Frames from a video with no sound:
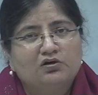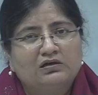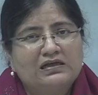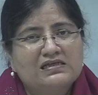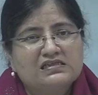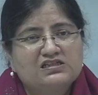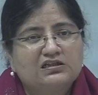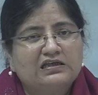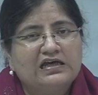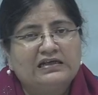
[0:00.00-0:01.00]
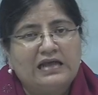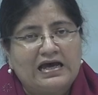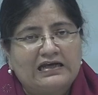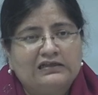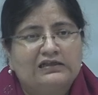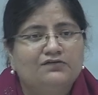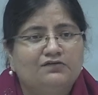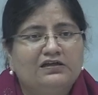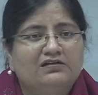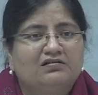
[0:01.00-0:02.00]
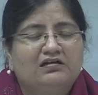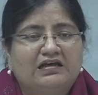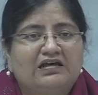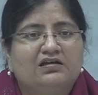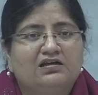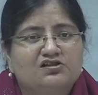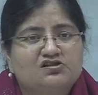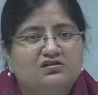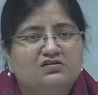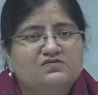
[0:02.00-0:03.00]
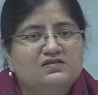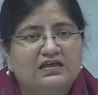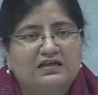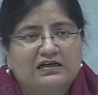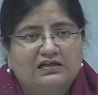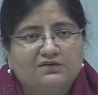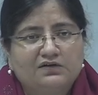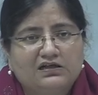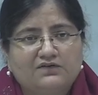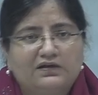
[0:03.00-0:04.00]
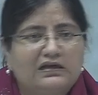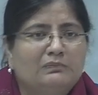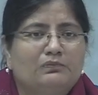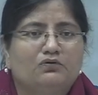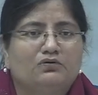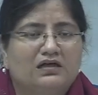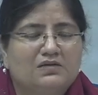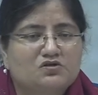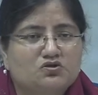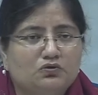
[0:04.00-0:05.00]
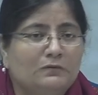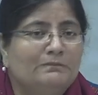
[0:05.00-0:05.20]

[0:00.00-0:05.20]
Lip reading: organization can actively take initiatives, can actively develop programs to